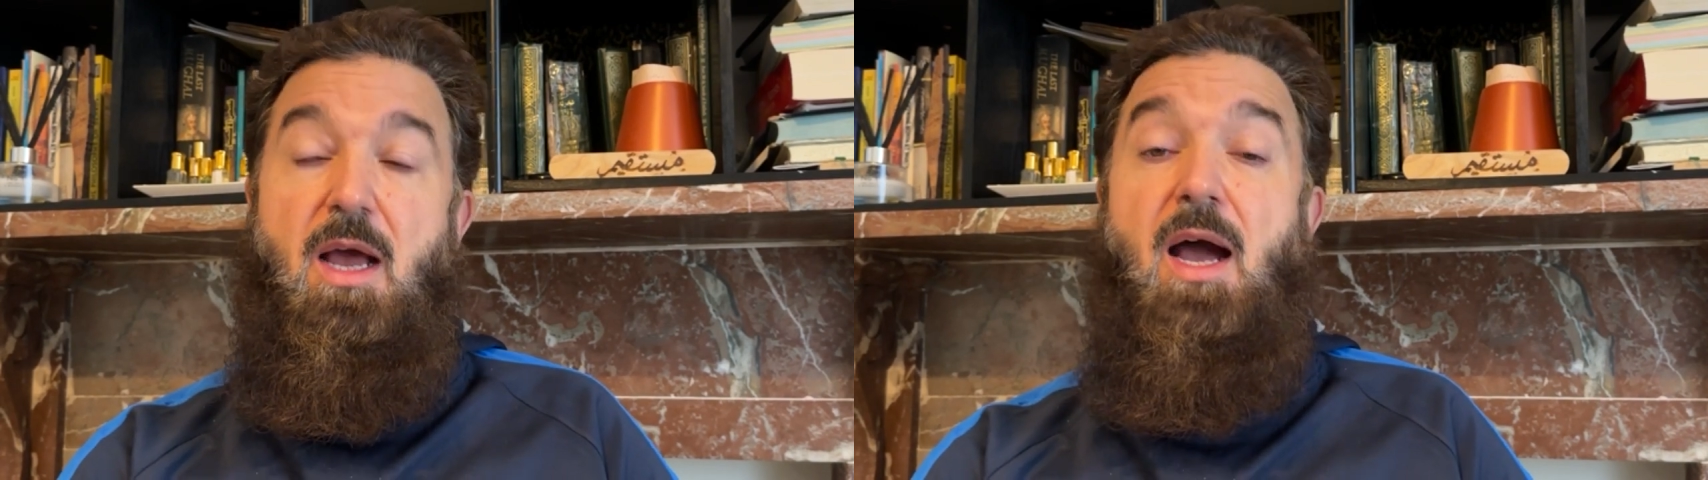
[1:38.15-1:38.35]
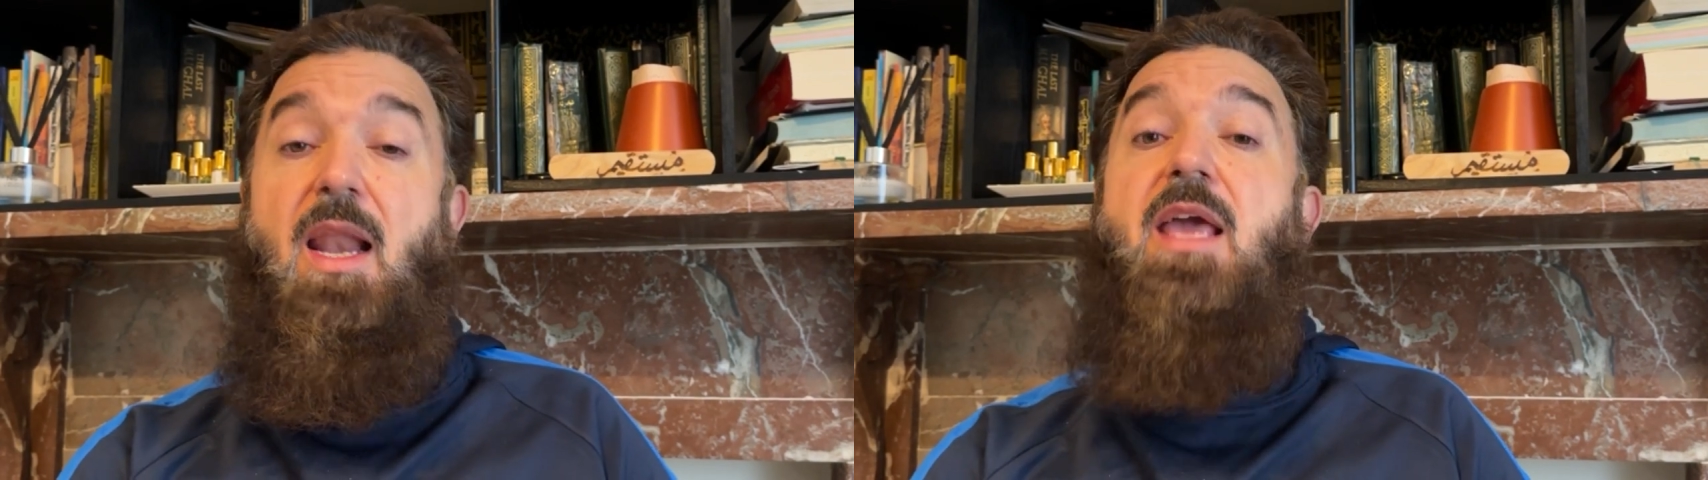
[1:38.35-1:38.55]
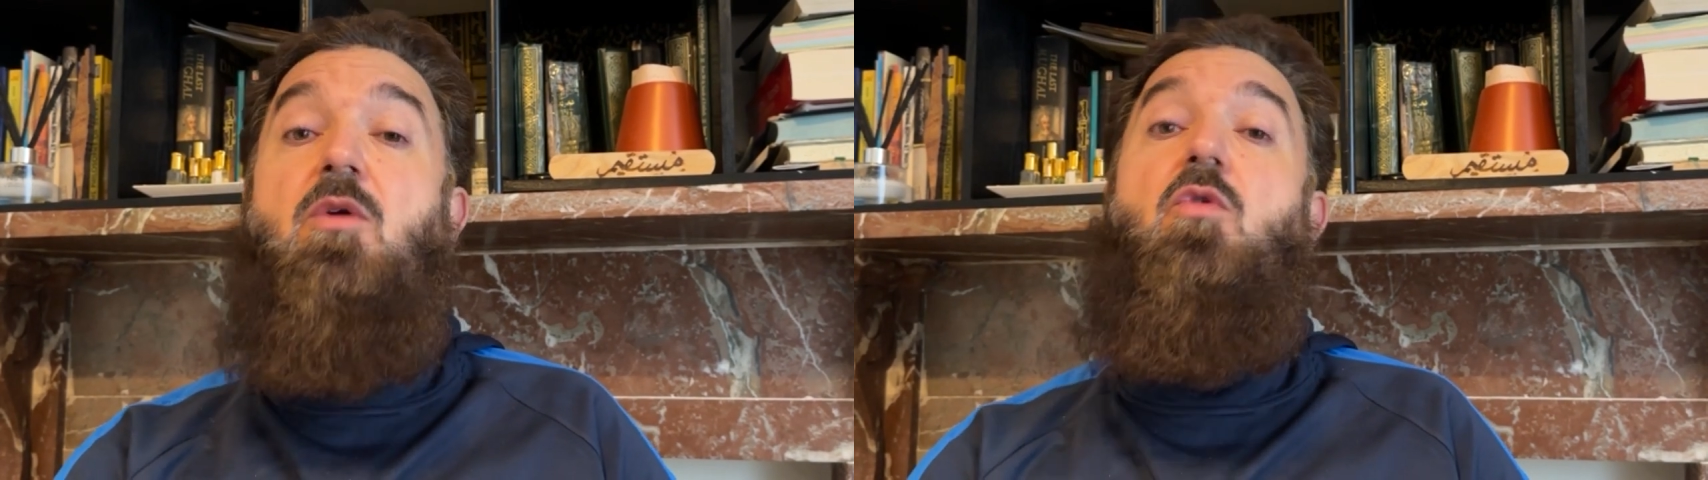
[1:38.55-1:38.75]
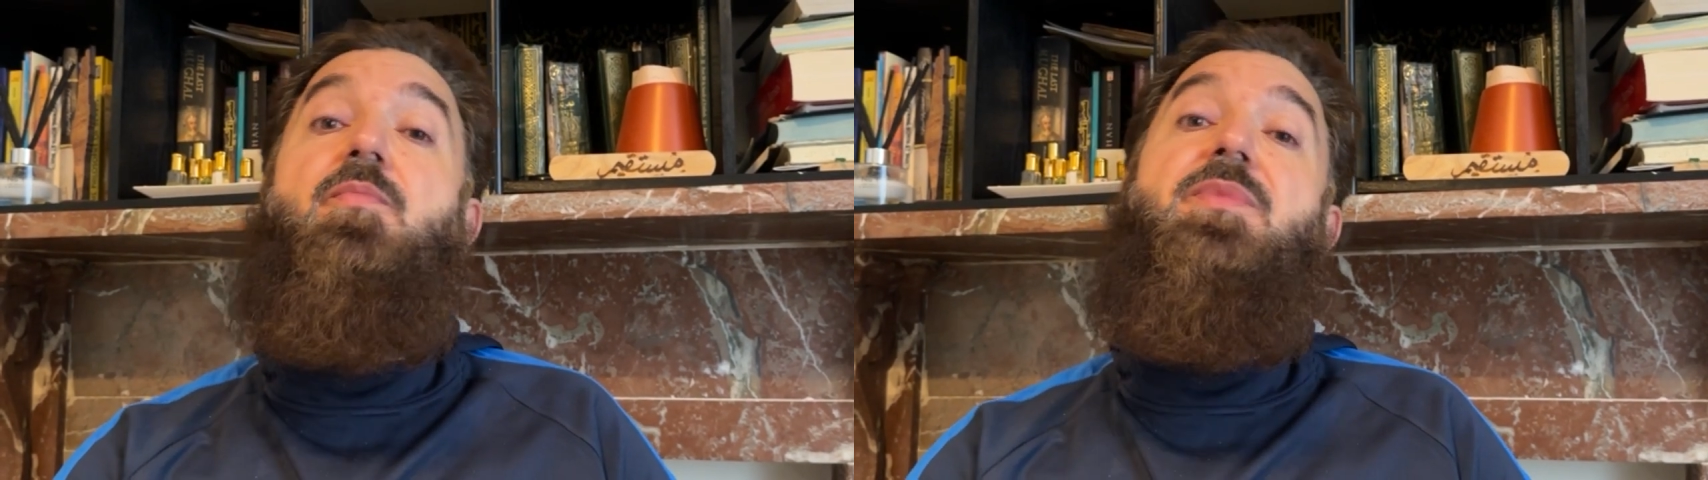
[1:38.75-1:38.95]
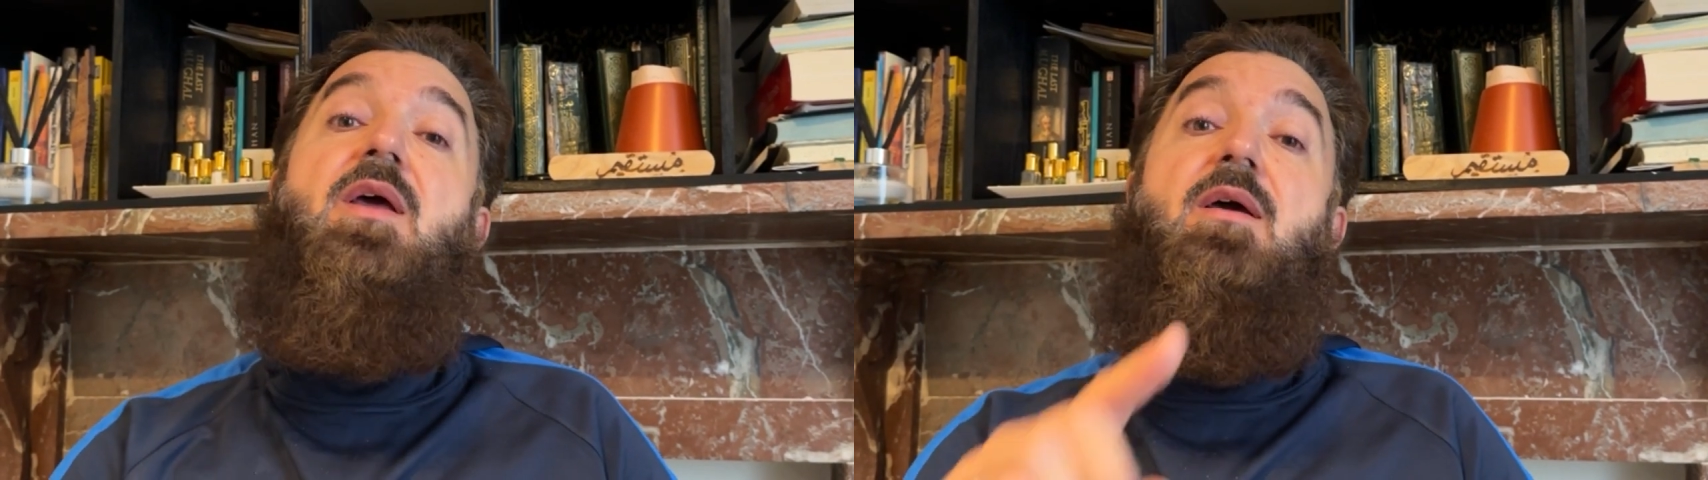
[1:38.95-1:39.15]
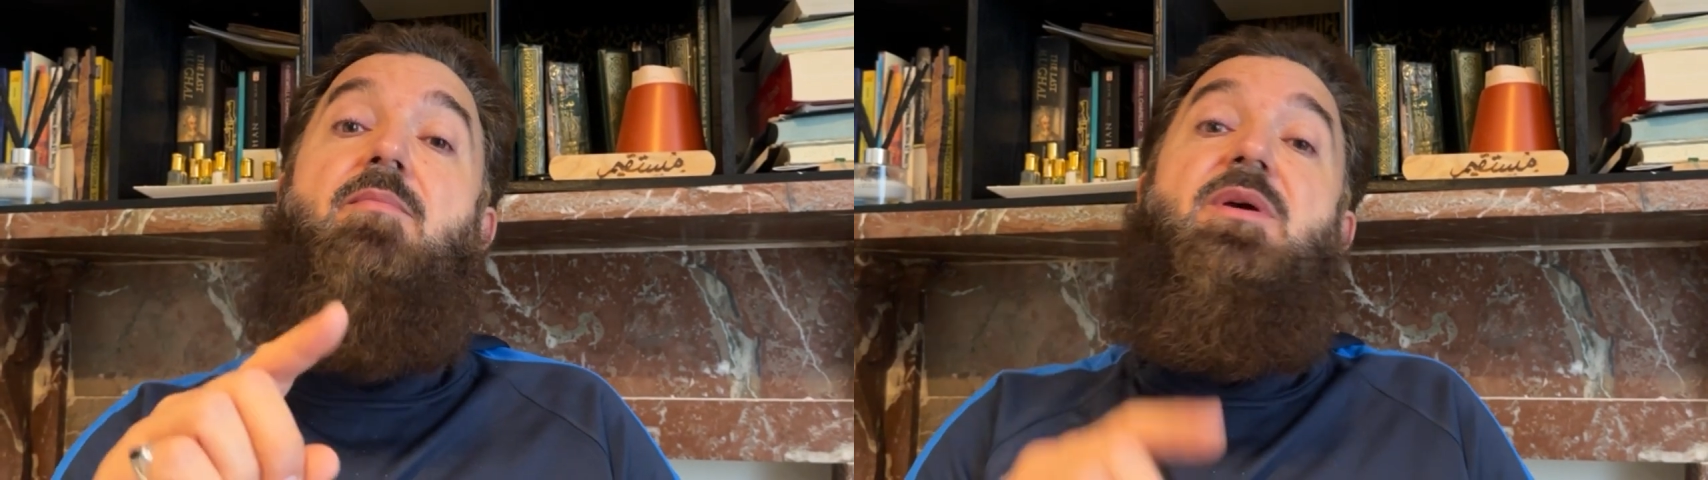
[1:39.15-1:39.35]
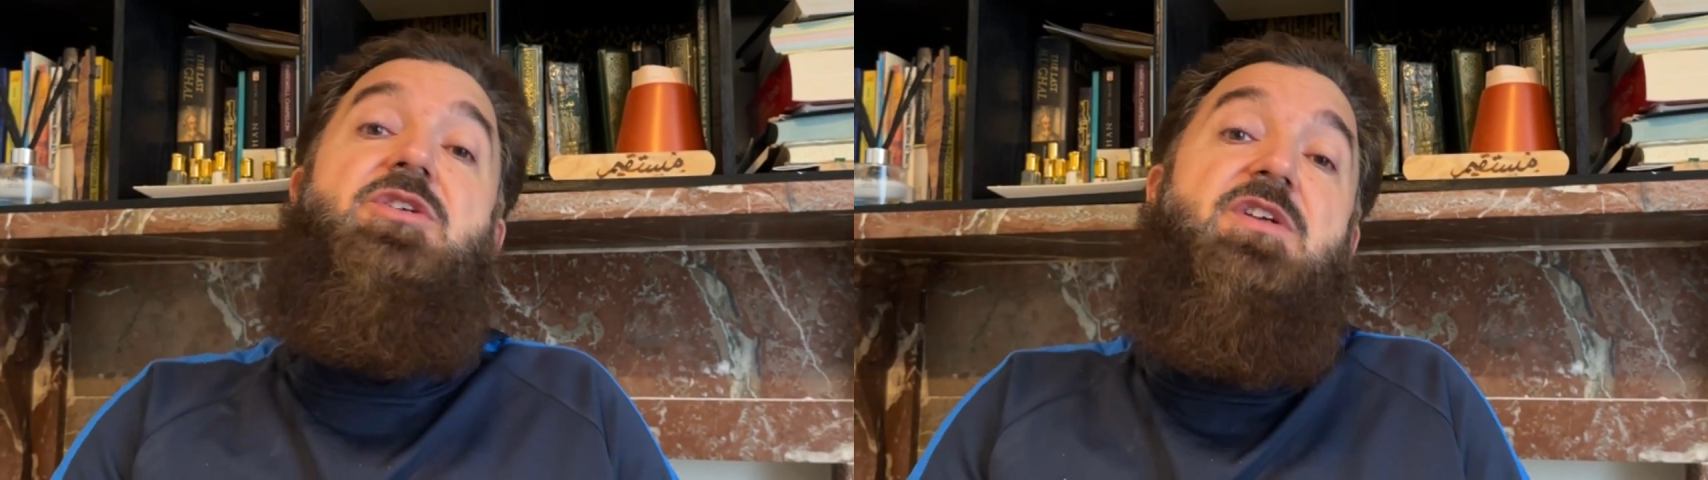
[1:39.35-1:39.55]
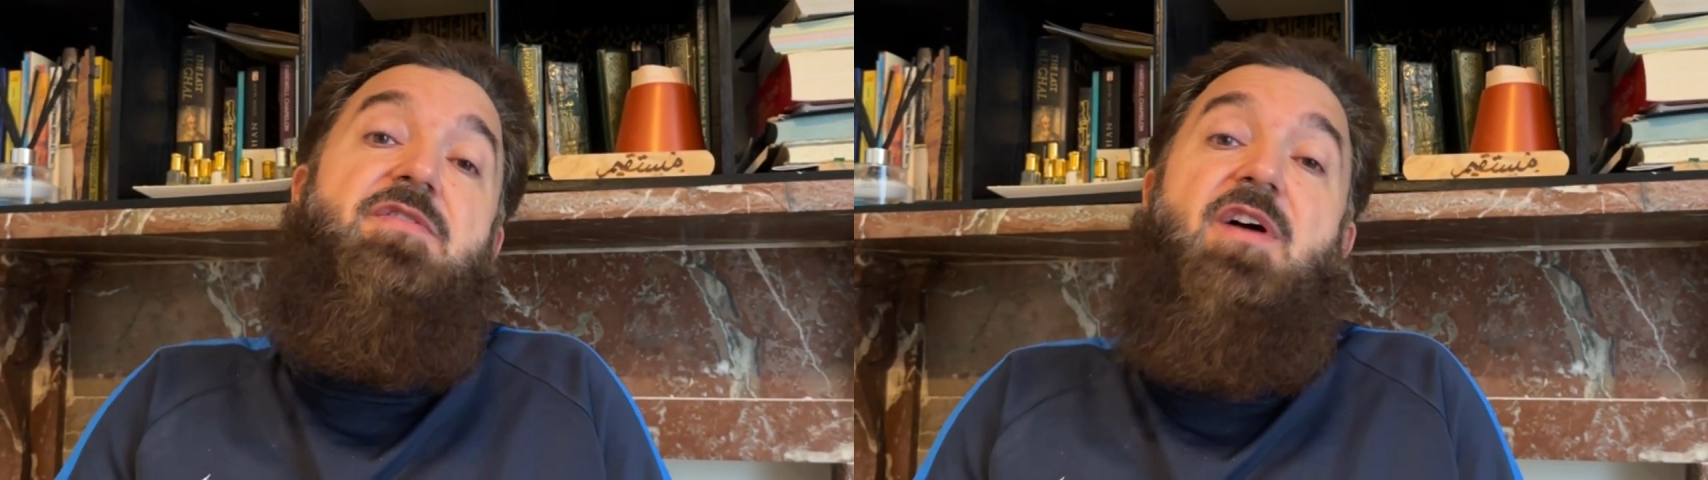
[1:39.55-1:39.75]
"Alaykum
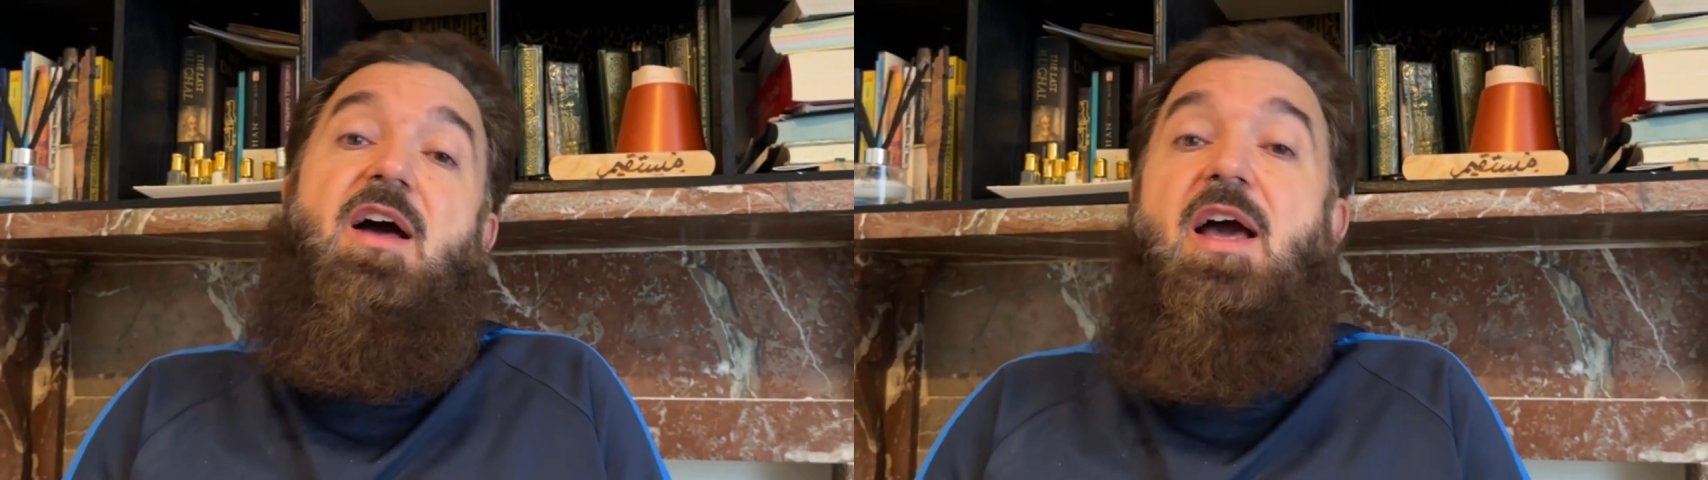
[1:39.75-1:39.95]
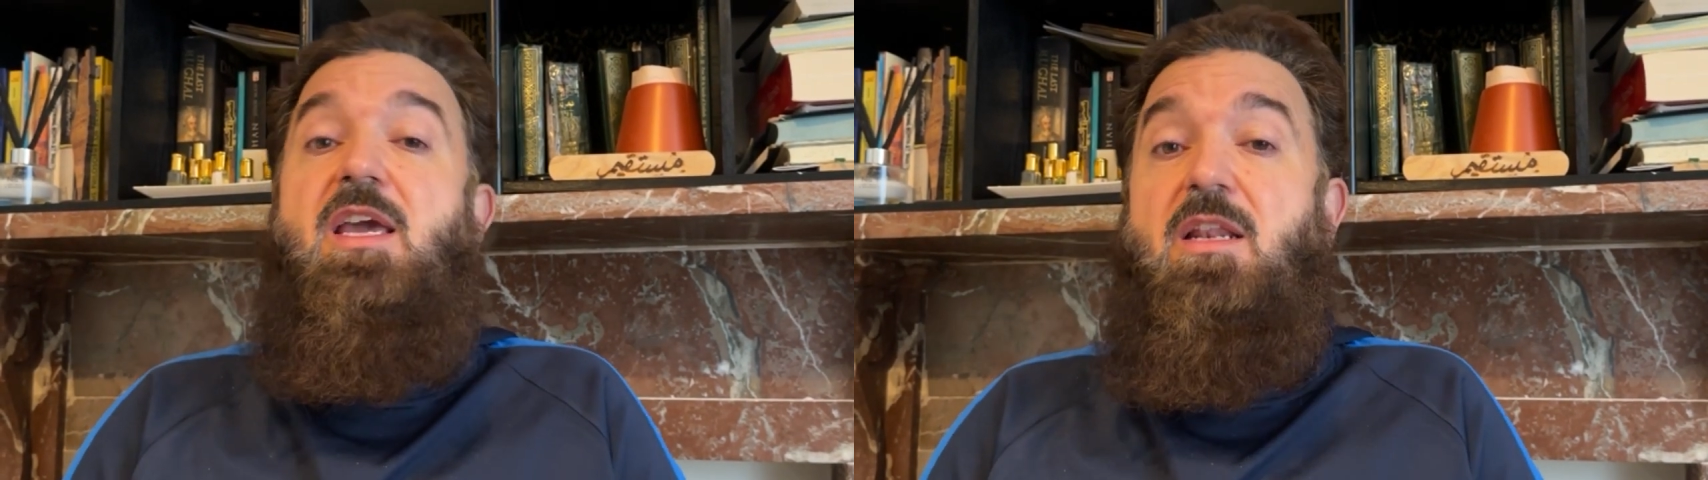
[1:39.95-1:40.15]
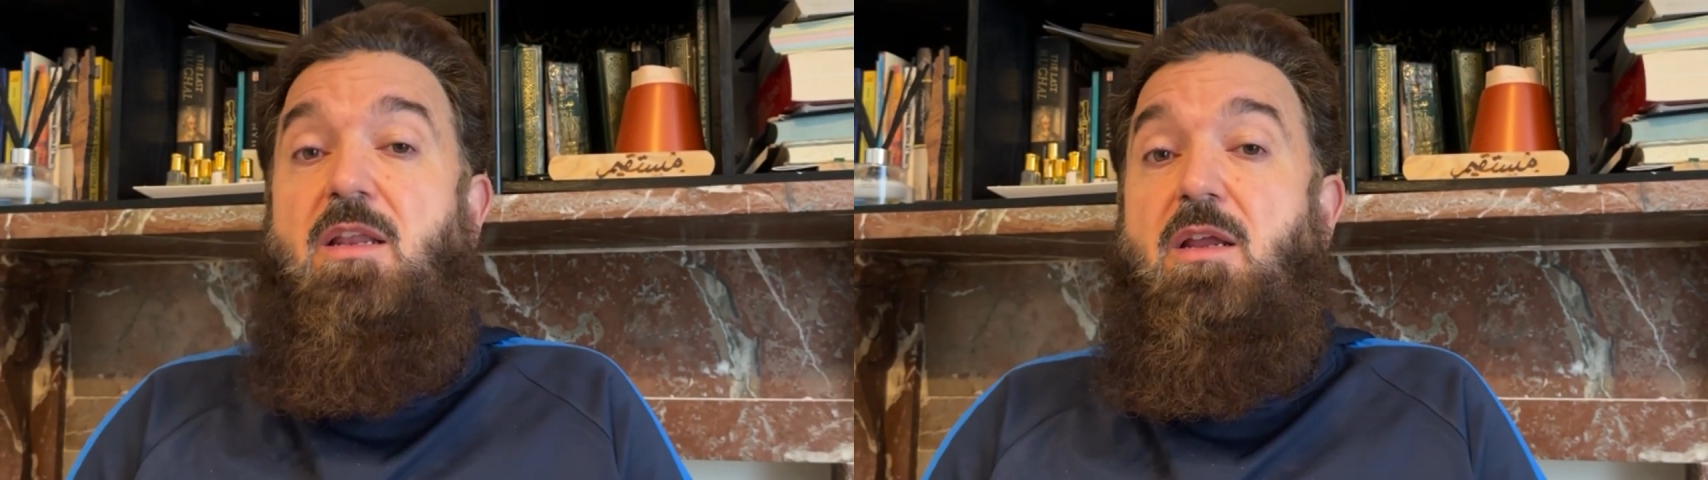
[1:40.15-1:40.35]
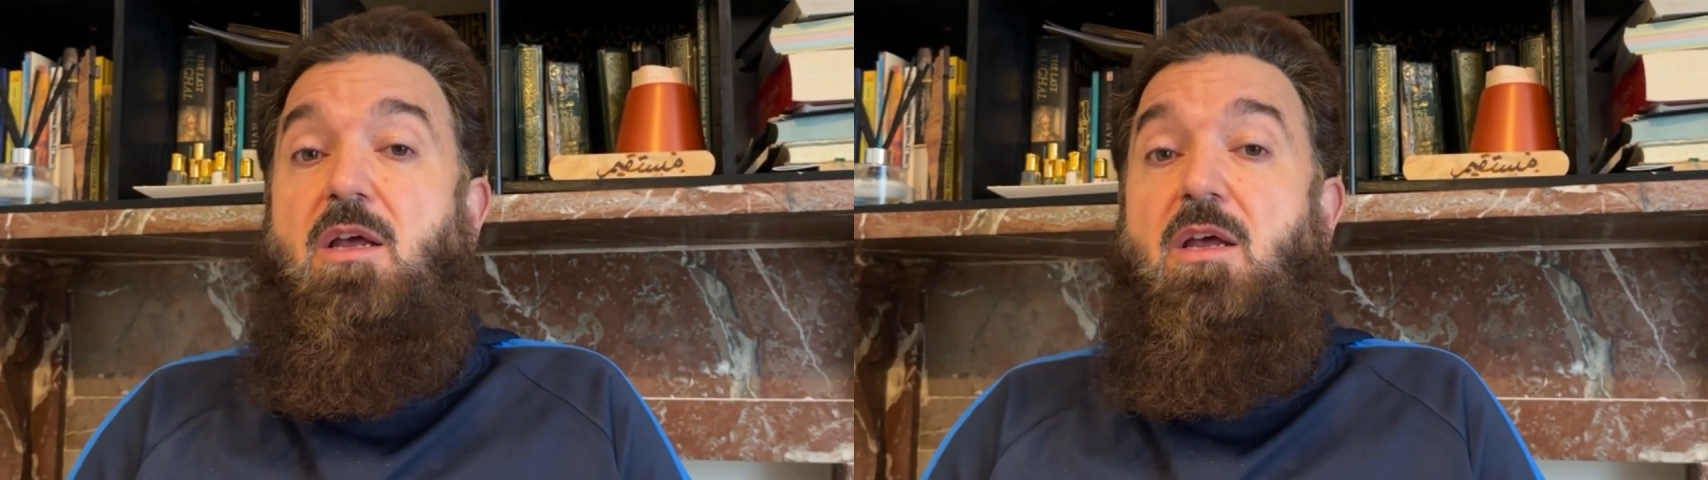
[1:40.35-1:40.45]
bishifa'ain."